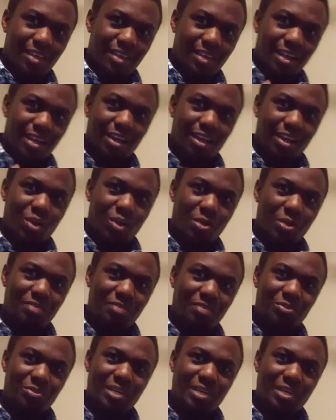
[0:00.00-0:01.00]
Hello
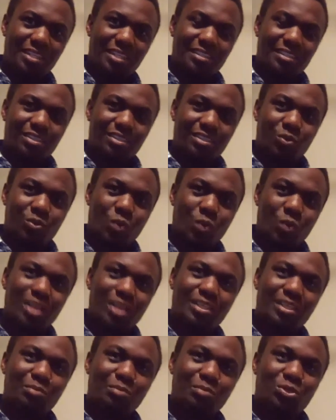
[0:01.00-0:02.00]
everyone,
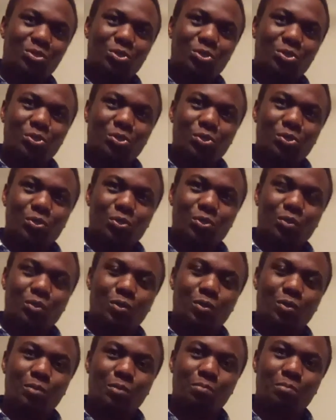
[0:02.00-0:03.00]
welcome to
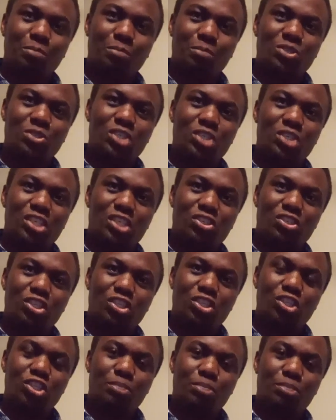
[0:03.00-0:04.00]
Business
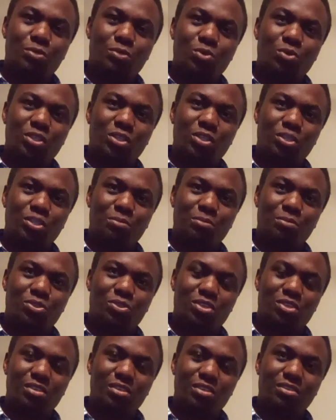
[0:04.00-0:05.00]
Entrepreneurship
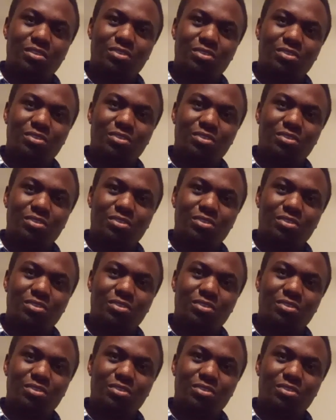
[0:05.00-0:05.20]
Skills.